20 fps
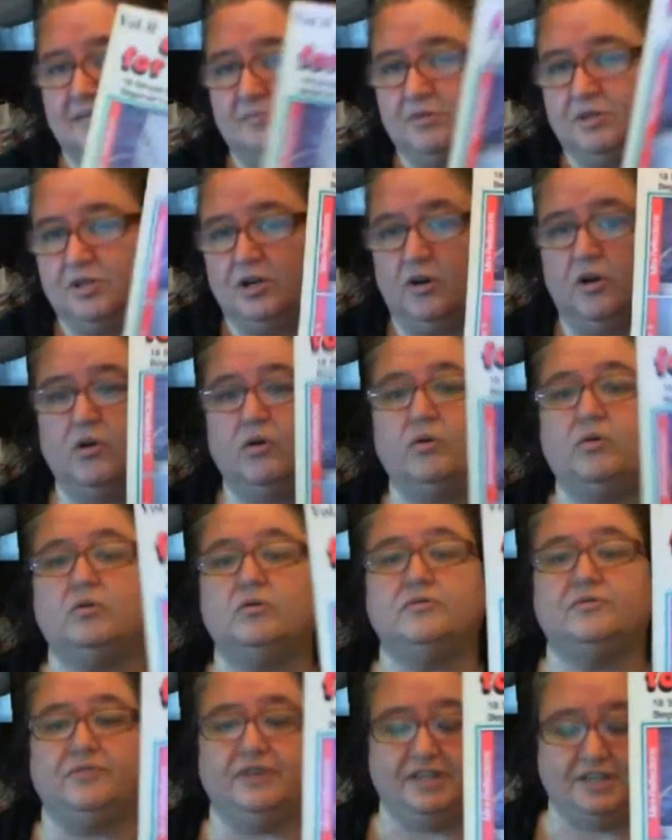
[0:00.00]
good
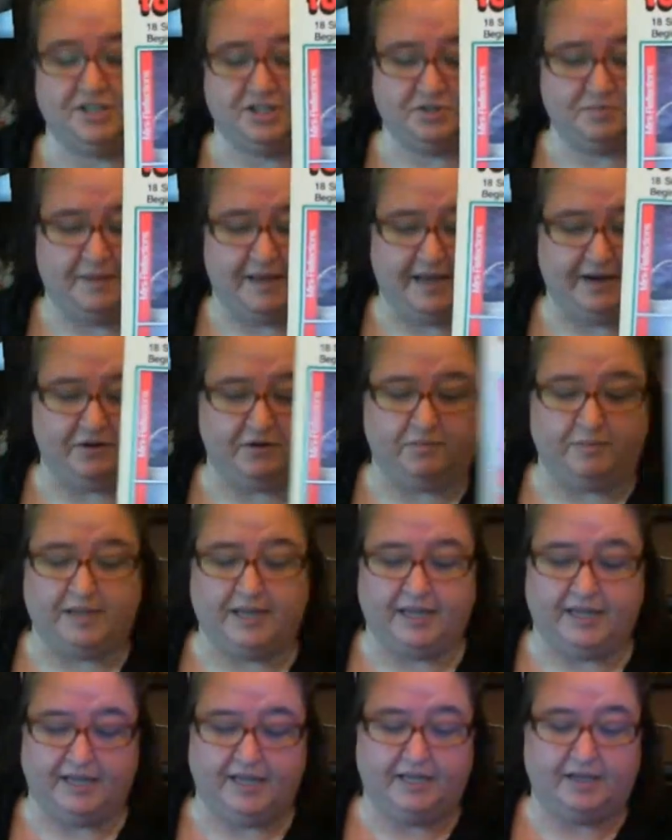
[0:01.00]
old vintage
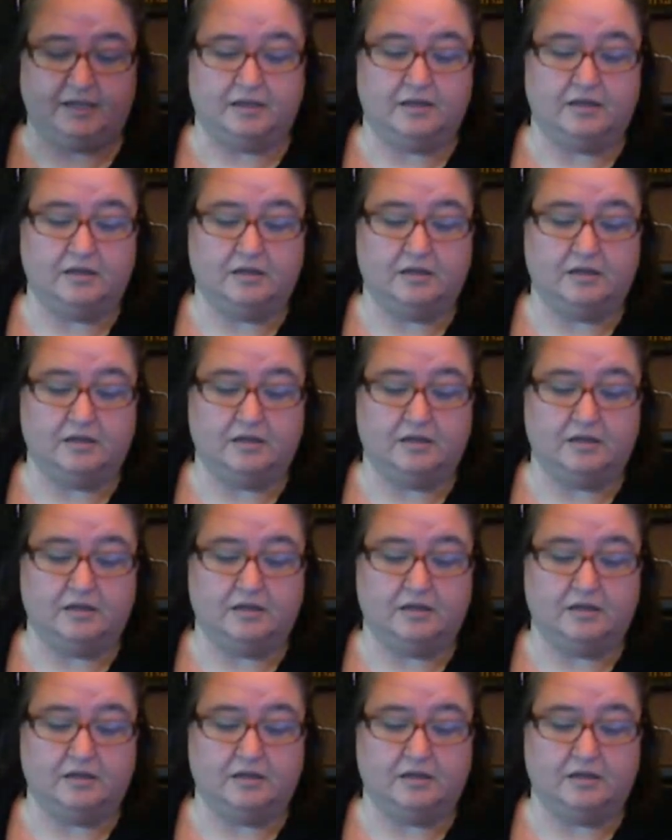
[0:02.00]
macrame.